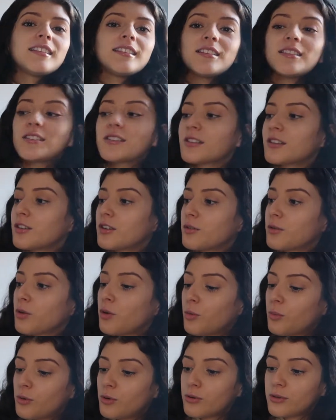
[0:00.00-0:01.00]
this
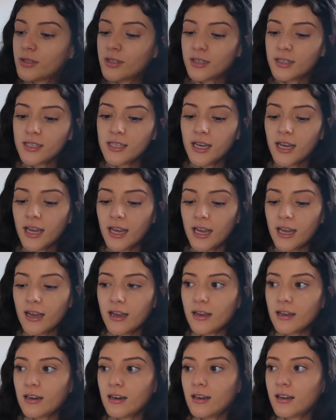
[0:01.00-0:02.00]
almost
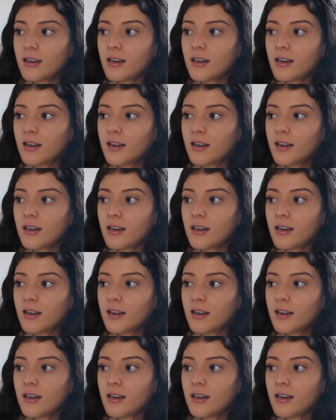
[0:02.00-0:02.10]
tan